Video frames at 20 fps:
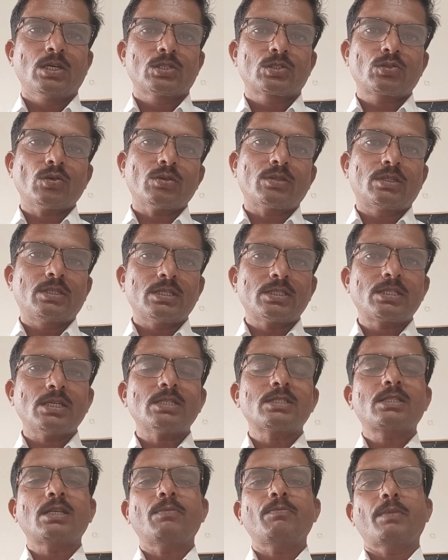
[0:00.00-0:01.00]
So this
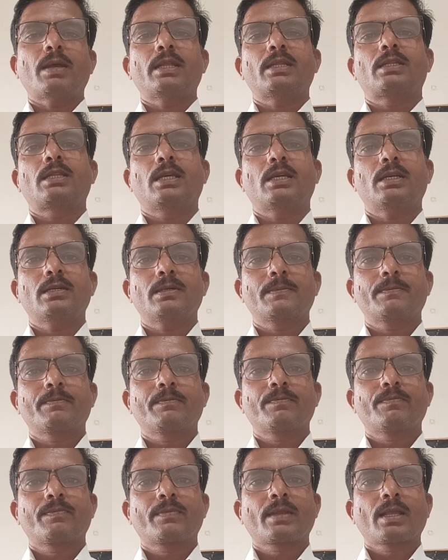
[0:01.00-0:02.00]
is the main thing.
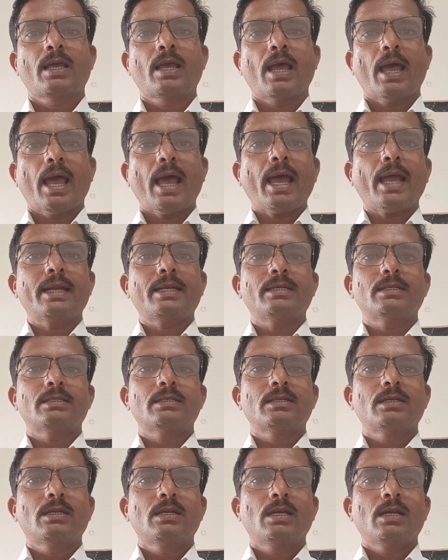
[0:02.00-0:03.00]

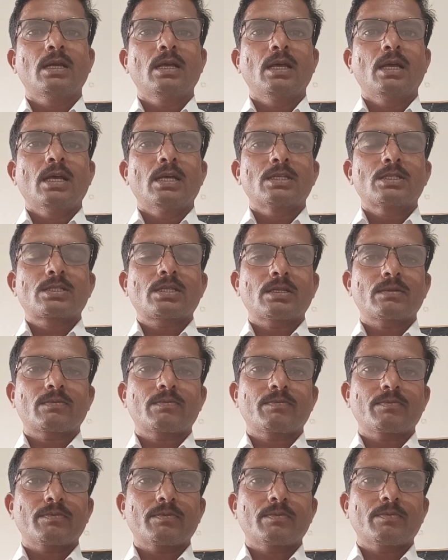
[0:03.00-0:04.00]
And so
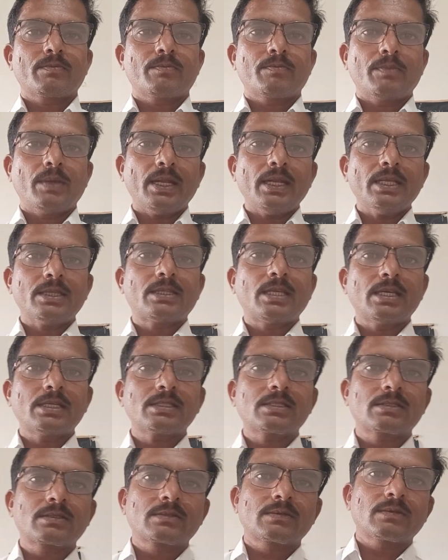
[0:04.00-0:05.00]
many
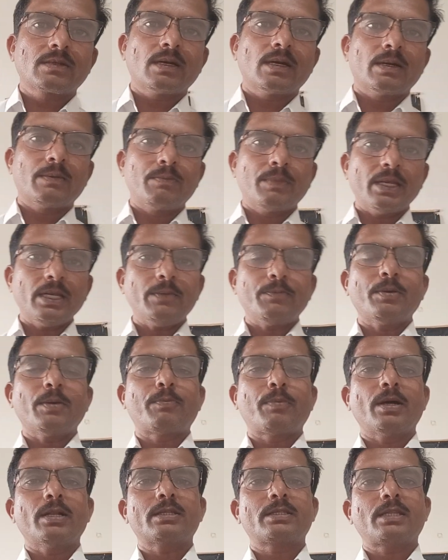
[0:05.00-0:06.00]

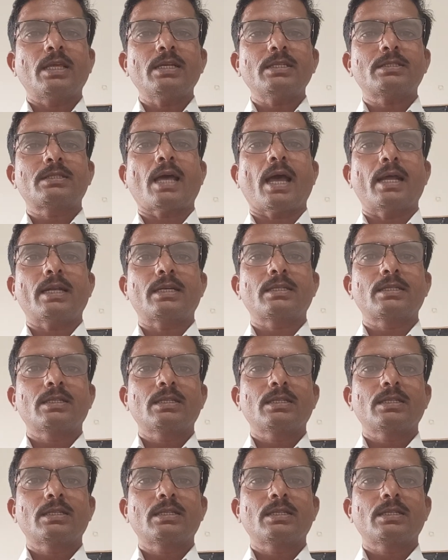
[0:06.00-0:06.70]
people think that